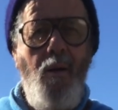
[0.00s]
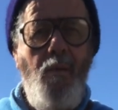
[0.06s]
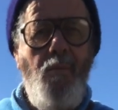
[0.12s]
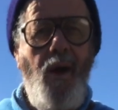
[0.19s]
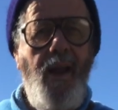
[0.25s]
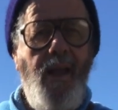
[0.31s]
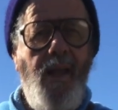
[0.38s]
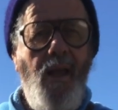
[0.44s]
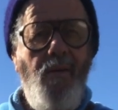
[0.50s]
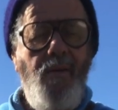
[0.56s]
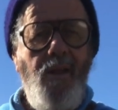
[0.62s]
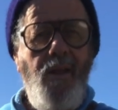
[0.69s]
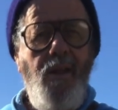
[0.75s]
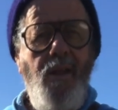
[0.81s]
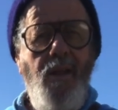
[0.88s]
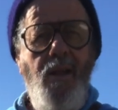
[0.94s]
might give
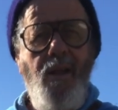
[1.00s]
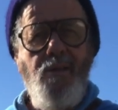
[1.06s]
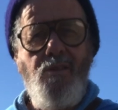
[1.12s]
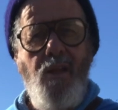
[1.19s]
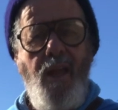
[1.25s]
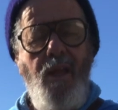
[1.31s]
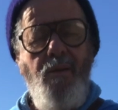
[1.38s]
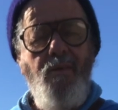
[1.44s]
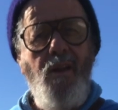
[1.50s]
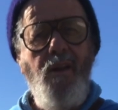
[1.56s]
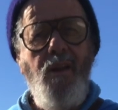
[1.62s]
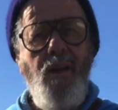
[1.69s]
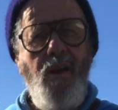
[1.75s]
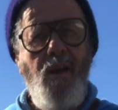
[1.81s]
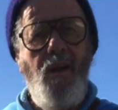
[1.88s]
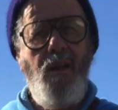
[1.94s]
us even
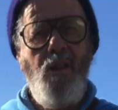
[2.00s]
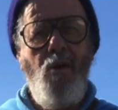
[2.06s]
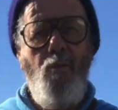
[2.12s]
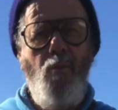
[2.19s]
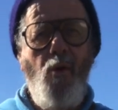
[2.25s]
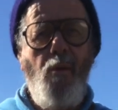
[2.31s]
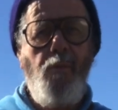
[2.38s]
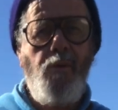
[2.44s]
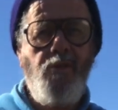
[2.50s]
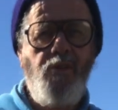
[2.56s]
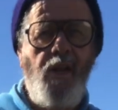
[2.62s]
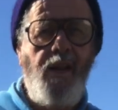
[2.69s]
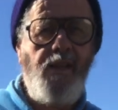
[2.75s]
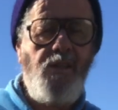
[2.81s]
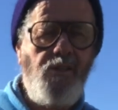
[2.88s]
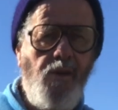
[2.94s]
a little more
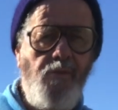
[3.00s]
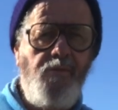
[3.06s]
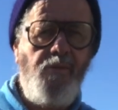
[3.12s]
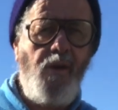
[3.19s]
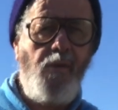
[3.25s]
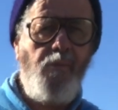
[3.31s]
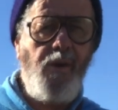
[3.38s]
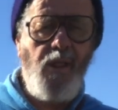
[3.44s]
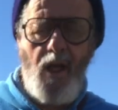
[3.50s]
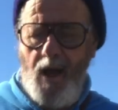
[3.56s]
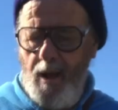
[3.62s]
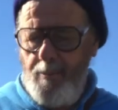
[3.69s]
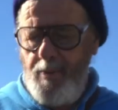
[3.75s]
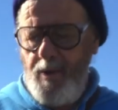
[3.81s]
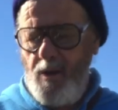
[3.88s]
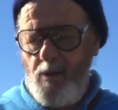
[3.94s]
percentage of
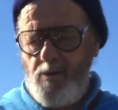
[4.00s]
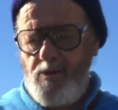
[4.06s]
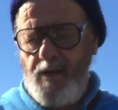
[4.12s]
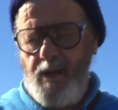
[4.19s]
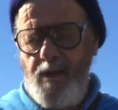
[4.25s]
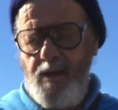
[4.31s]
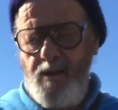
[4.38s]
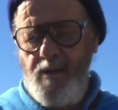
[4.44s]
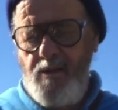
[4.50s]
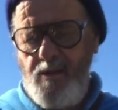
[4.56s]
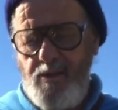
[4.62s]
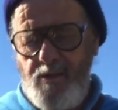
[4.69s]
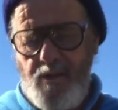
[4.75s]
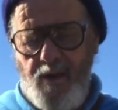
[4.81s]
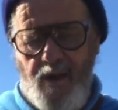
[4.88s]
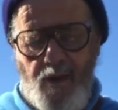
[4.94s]
reliability.
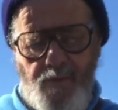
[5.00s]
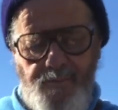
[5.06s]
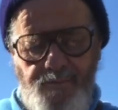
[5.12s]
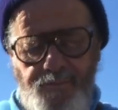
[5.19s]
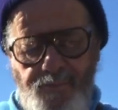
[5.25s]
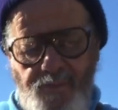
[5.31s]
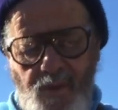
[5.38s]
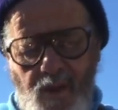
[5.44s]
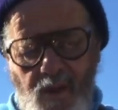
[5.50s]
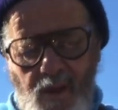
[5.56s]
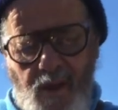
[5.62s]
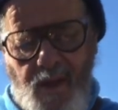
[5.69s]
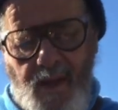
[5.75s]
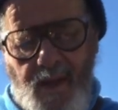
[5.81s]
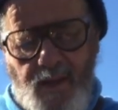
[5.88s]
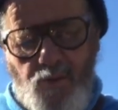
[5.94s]
So
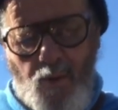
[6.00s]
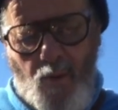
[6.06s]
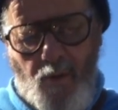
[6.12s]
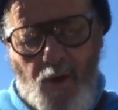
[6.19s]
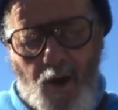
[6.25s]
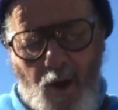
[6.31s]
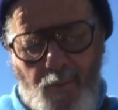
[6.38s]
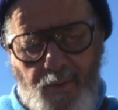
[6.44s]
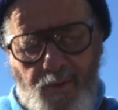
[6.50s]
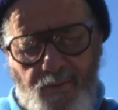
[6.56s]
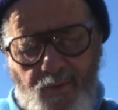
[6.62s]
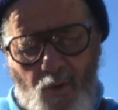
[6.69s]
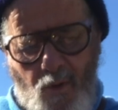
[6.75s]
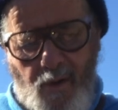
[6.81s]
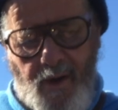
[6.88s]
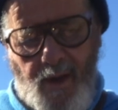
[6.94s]
that's what we're hoping
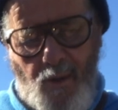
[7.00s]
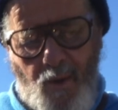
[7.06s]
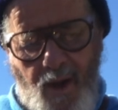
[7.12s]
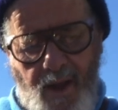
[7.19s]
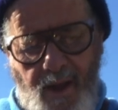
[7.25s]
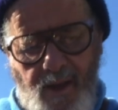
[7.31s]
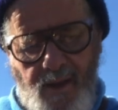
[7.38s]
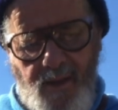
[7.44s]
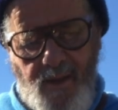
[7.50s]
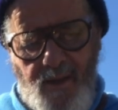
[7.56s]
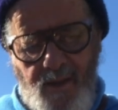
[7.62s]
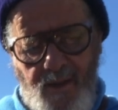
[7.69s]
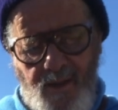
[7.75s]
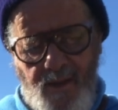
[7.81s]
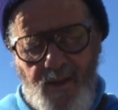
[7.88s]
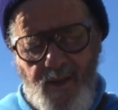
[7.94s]
for anyway.
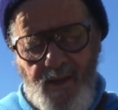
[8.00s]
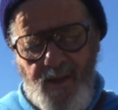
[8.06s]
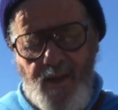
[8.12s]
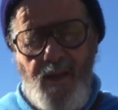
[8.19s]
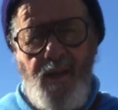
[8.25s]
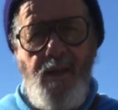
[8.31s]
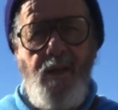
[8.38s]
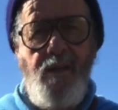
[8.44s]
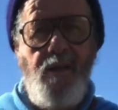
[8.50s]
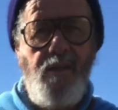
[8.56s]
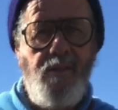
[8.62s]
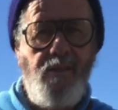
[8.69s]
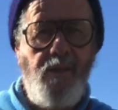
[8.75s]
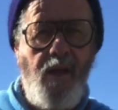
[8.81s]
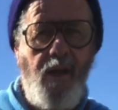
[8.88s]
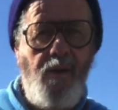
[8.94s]

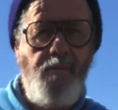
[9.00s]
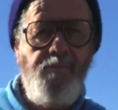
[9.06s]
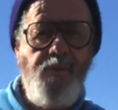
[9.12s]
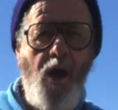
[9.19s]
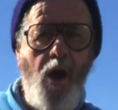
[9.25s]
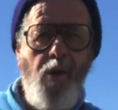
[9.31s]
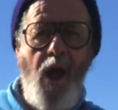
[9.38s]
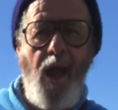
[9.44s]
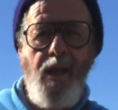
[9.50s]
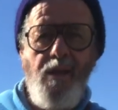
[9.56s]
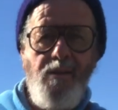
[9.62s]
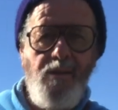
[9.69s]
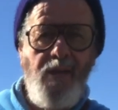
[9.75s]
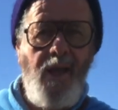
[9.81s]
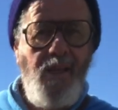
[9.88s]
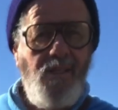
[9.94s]
So, all right.
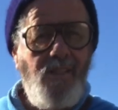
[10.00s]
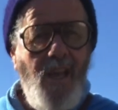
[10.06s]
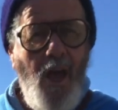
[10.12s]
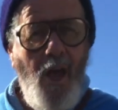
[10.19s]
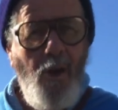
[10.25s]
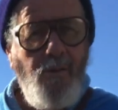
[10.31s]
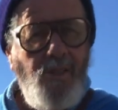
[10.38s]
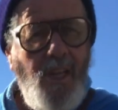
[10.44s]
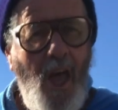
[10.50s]
Hey. So